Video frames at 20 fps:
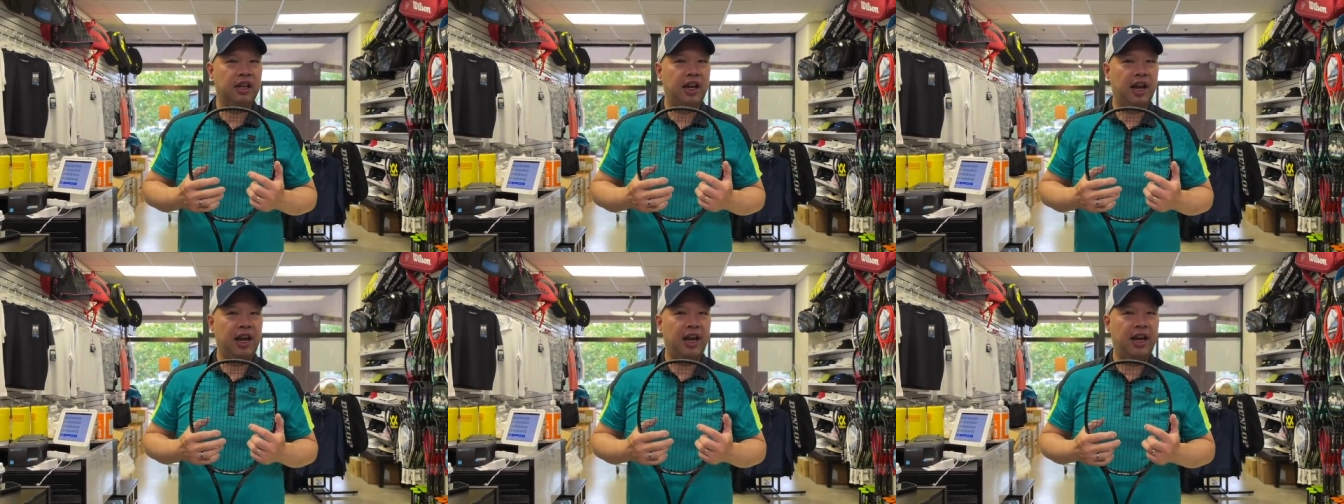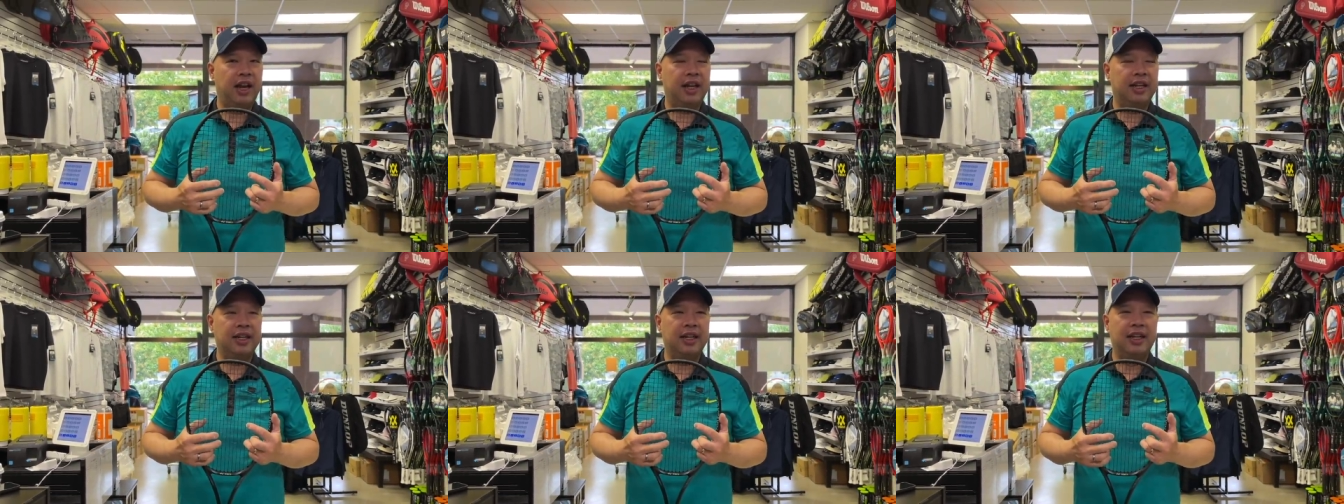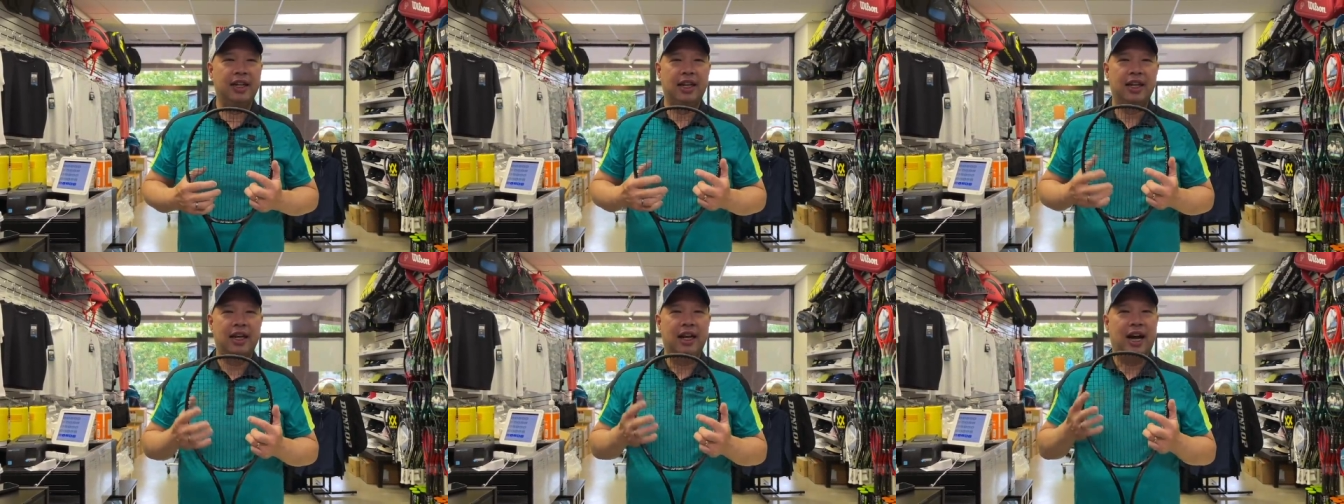And
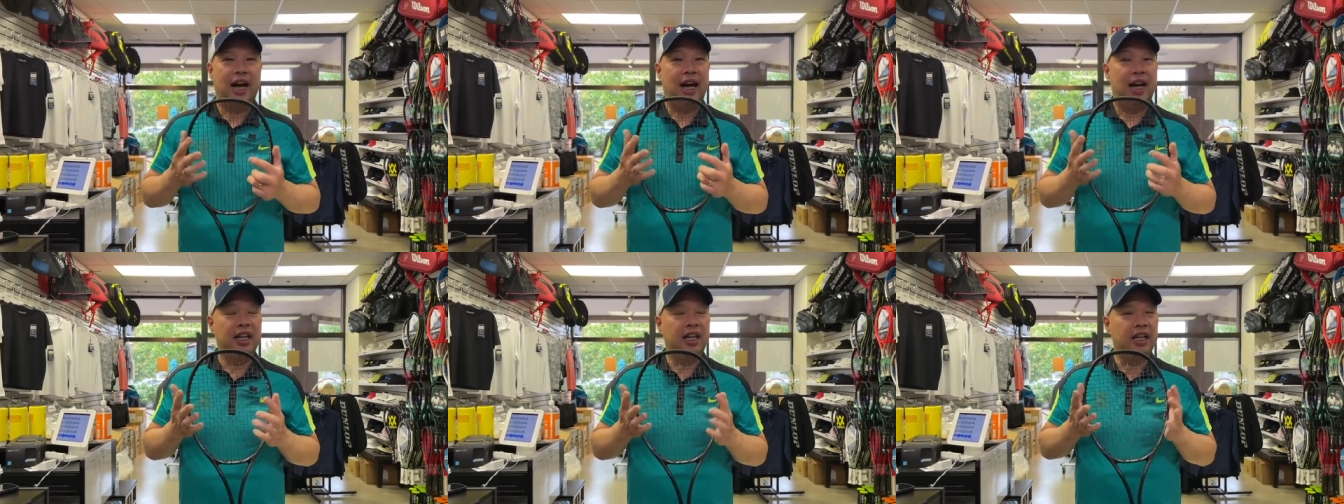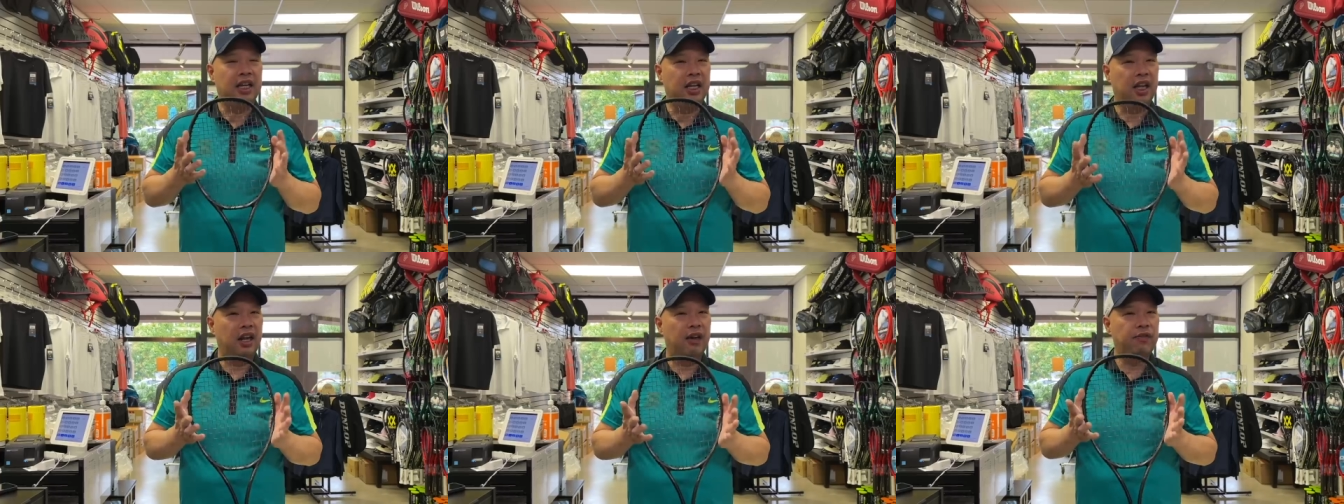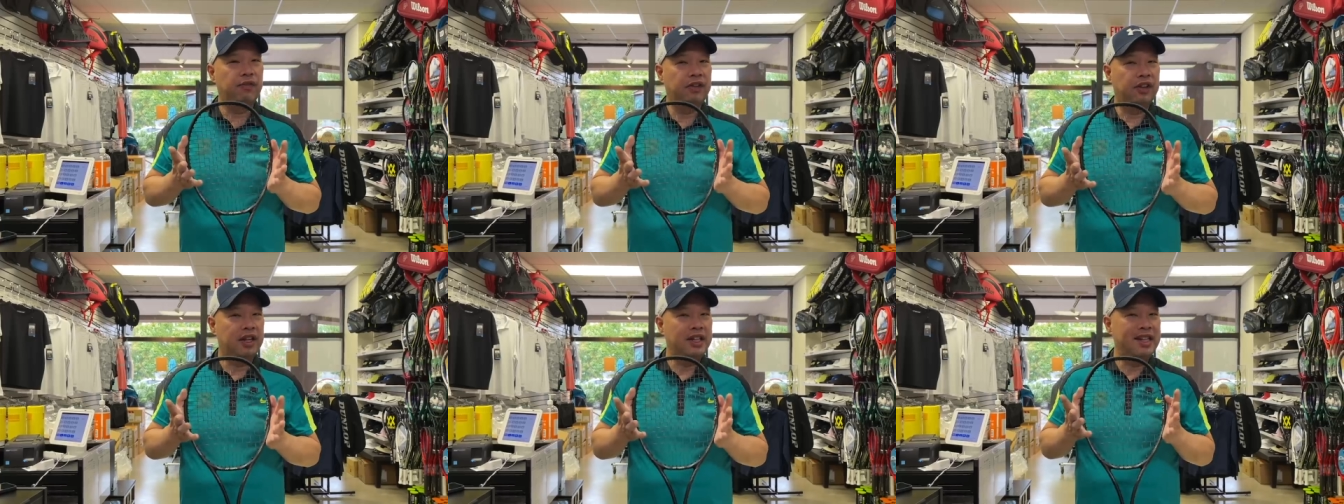I
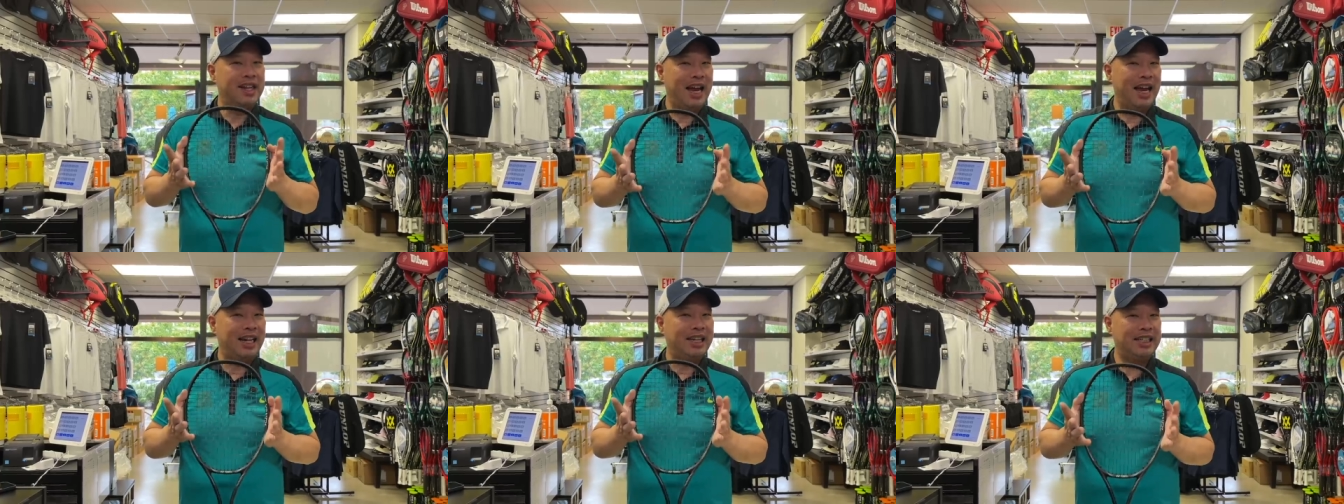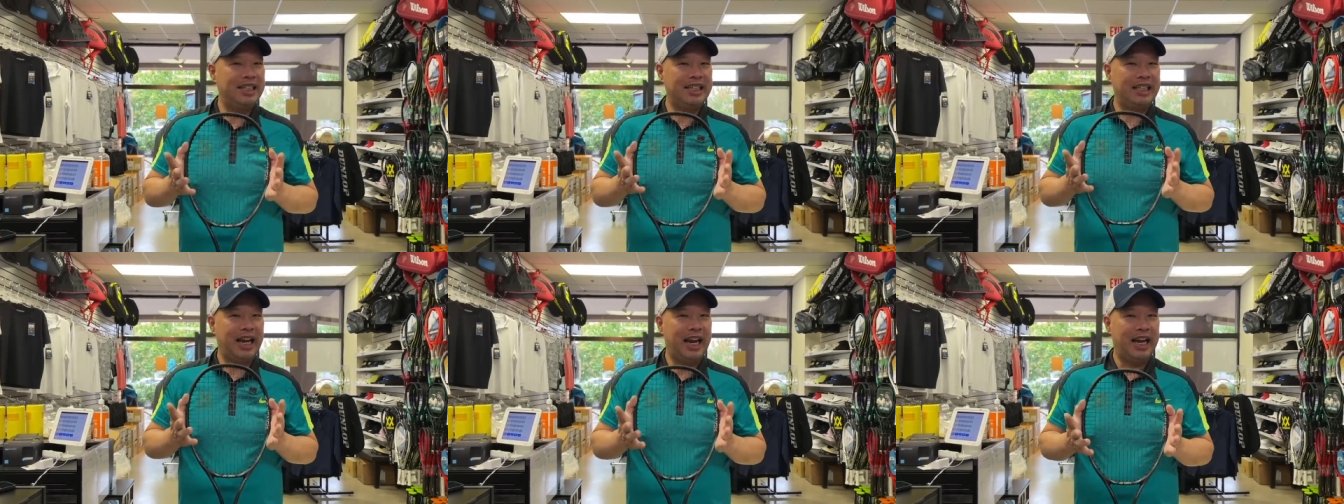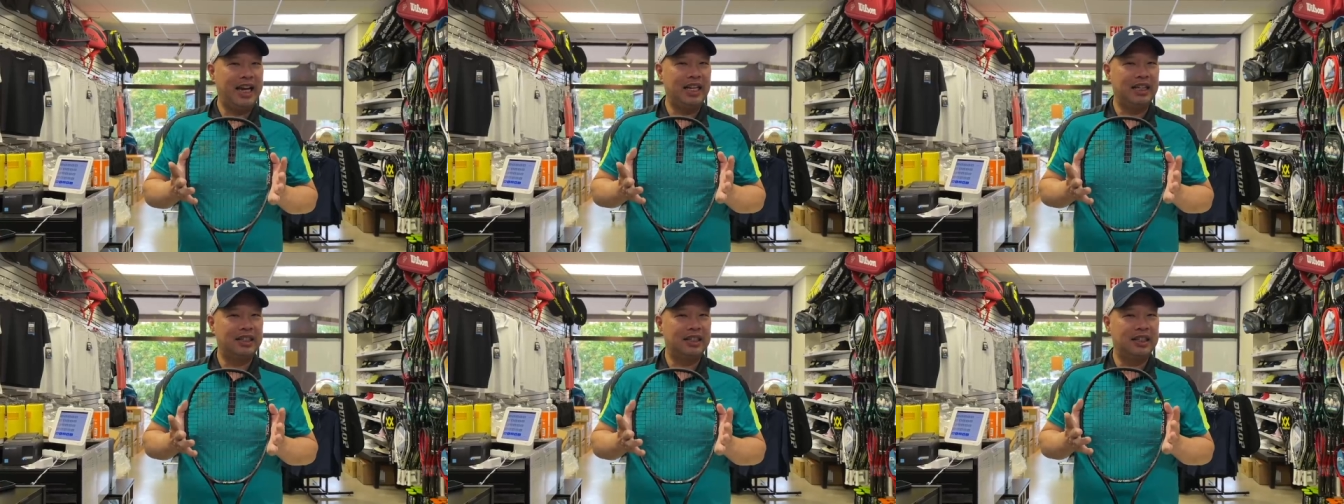love the
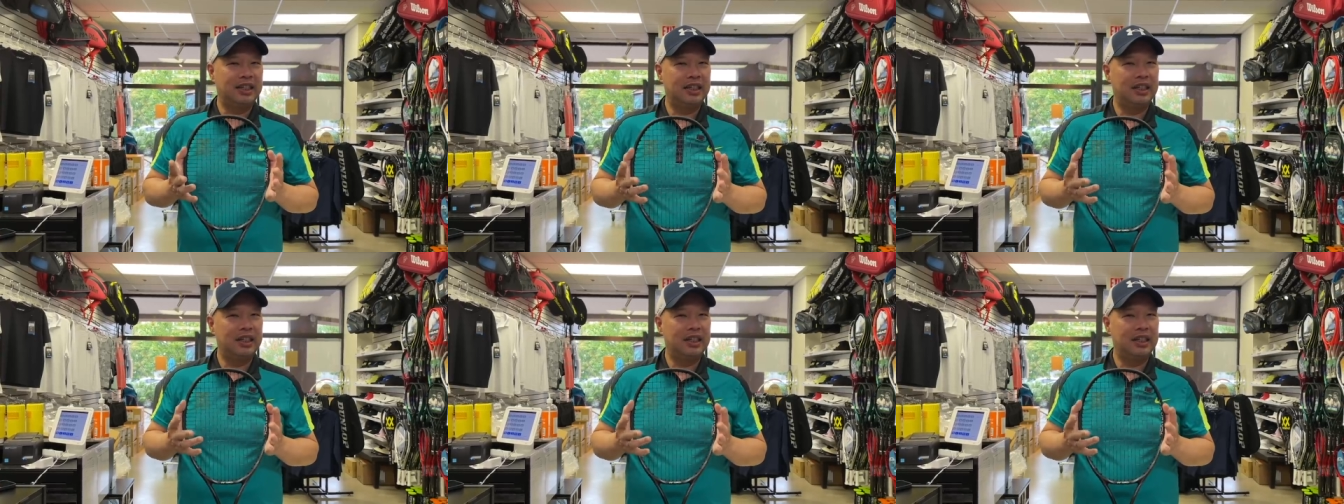98.